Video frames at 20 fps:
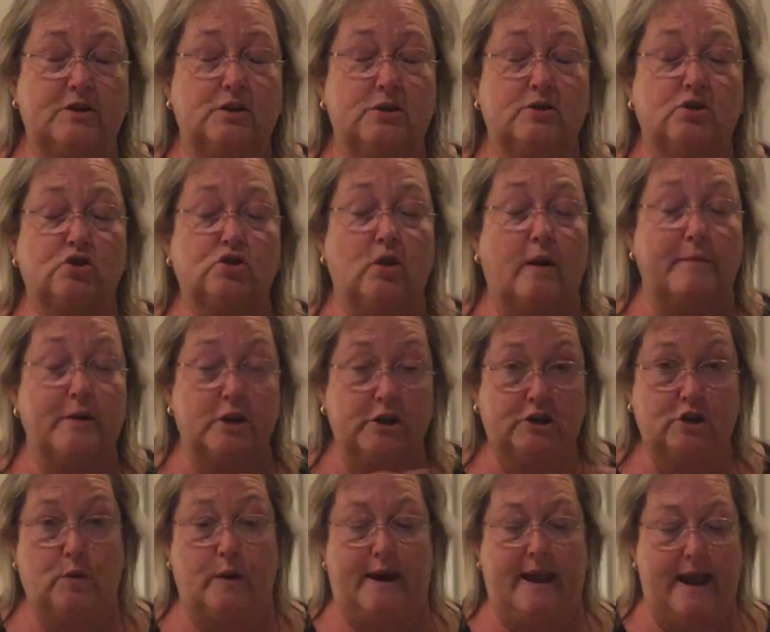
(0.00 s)
strawberry
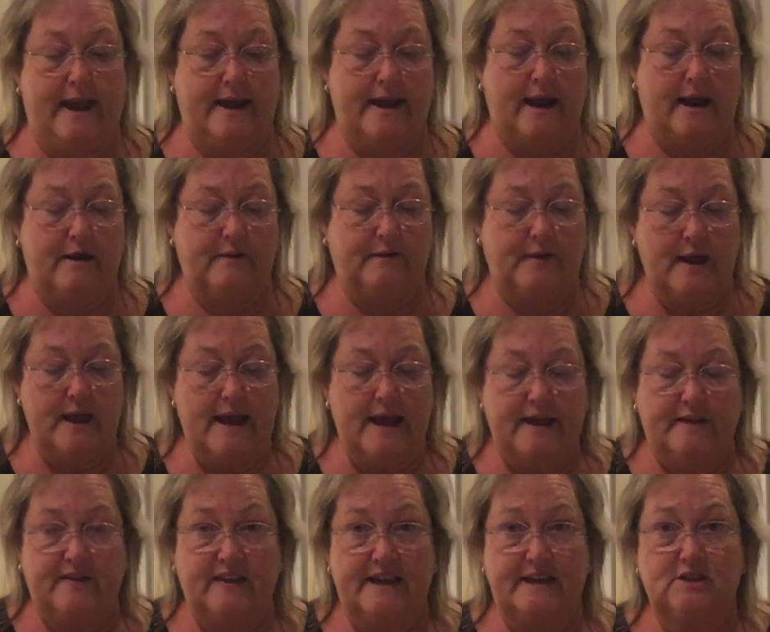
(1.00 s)
shortcake out of.
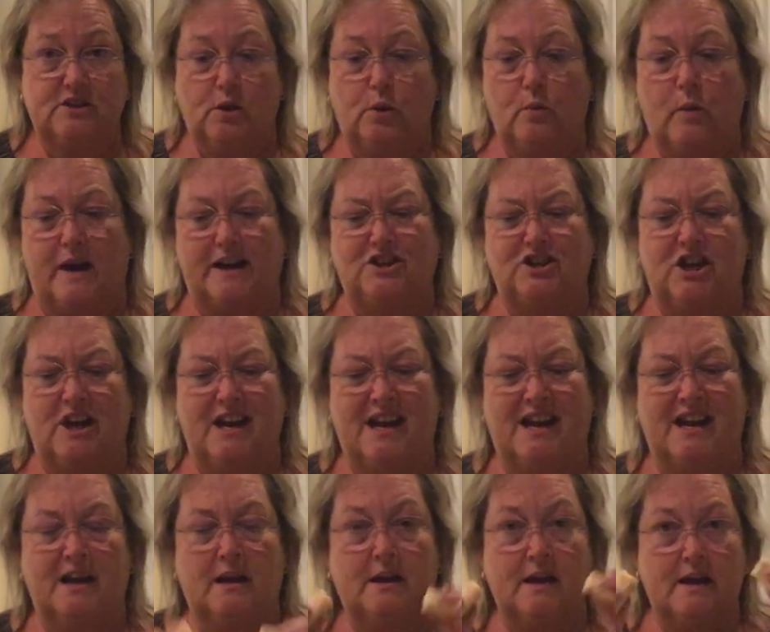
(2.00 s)
These are, watch,
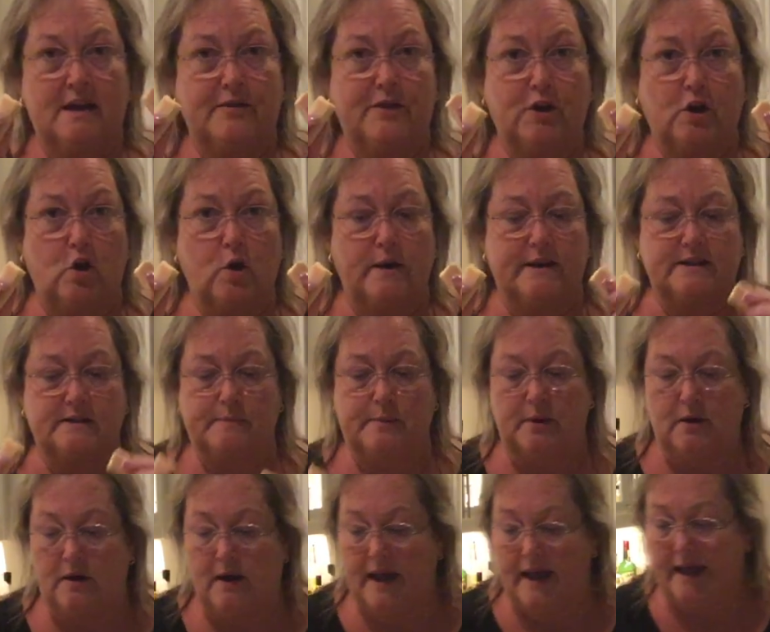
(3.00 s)
they're crisp,
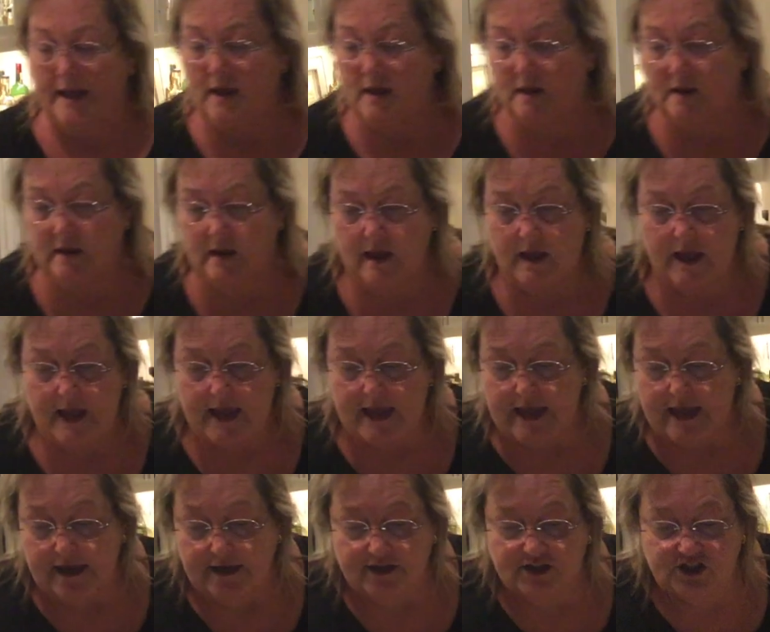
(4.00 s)
okay?
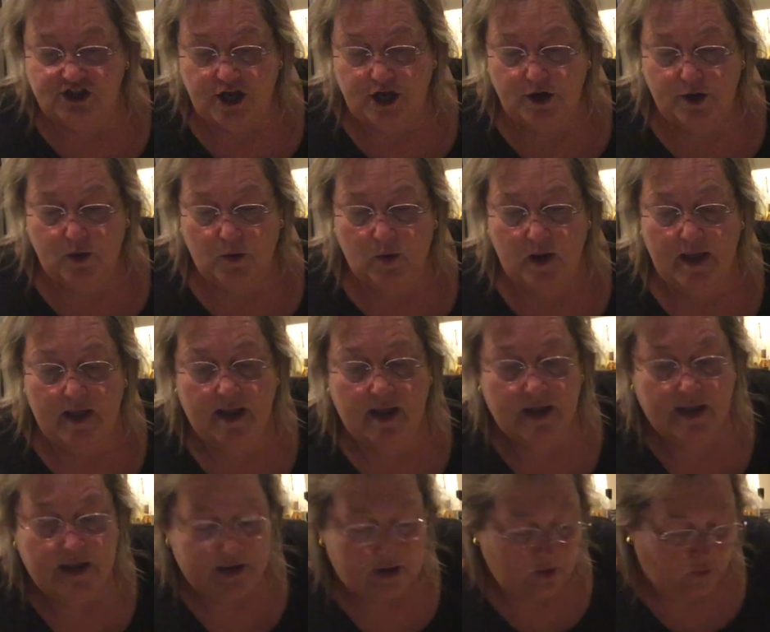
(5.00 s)
So
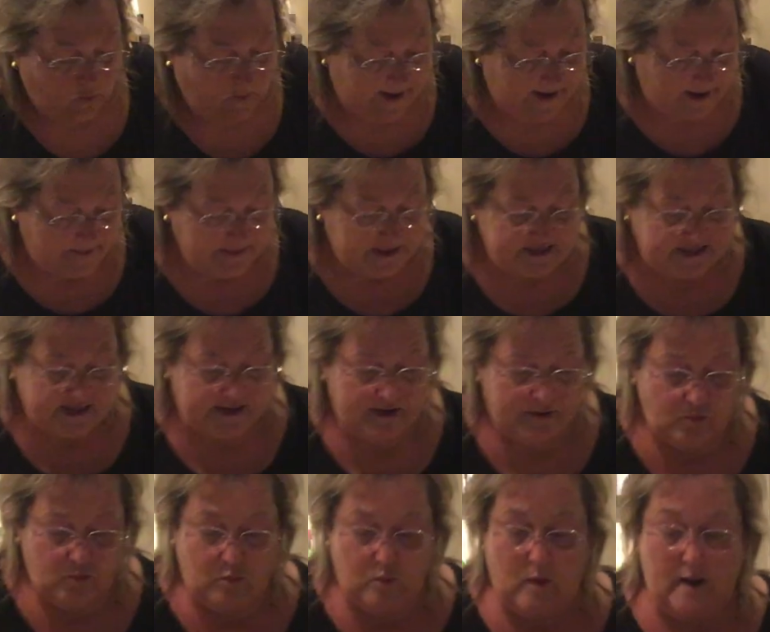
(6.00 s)
what Emma
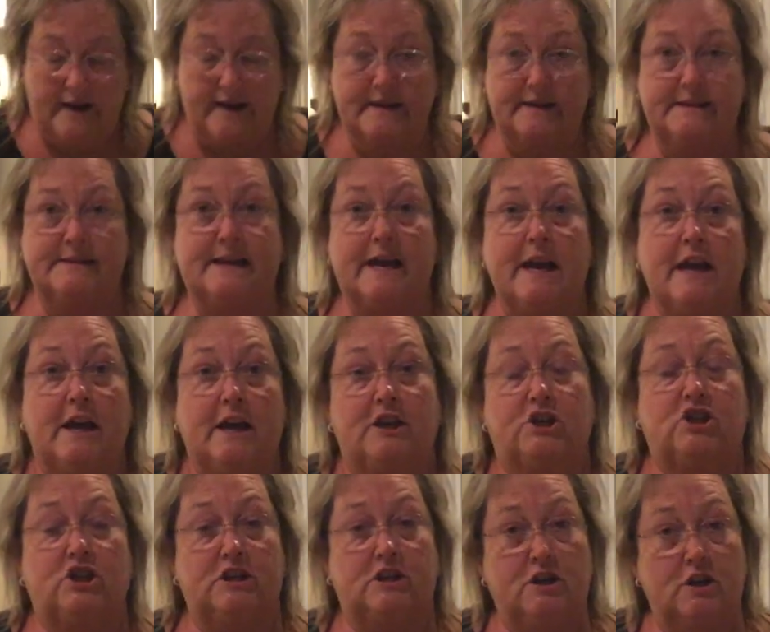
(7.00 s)
did was
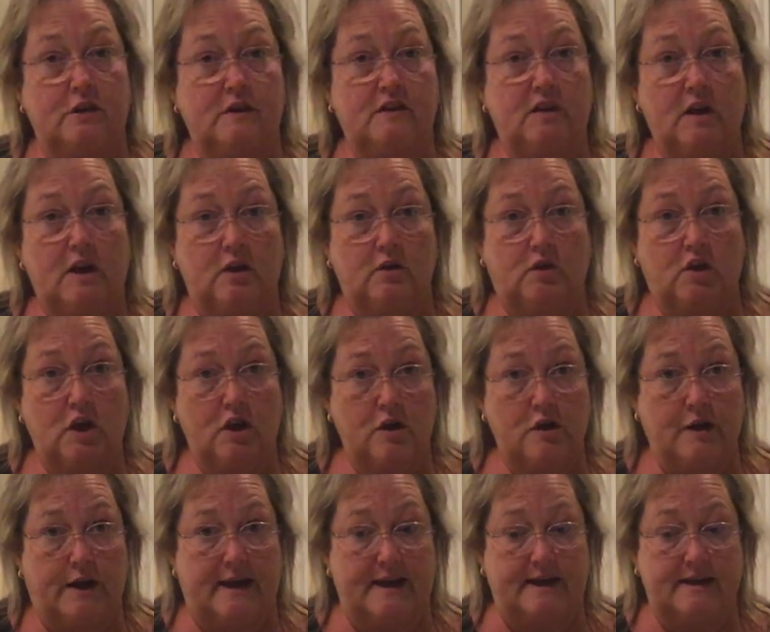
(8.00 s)
she took the
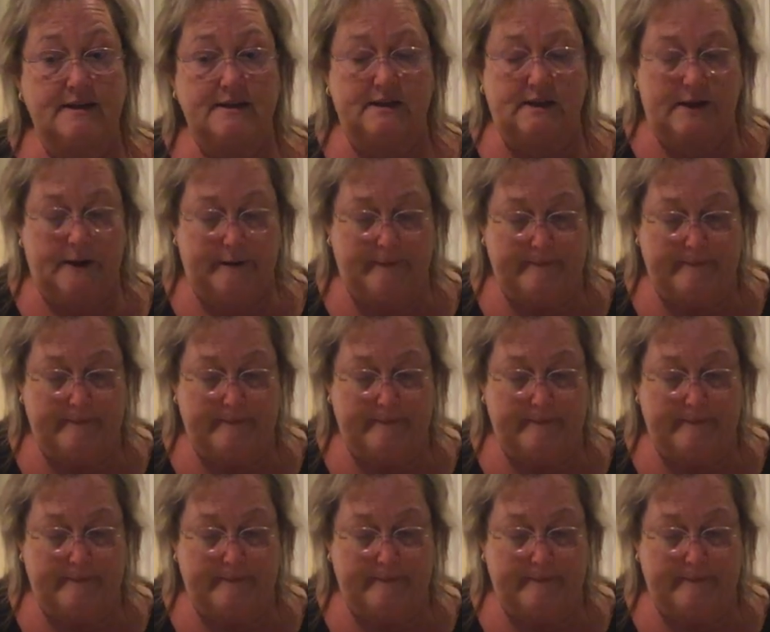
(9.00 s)
cookies,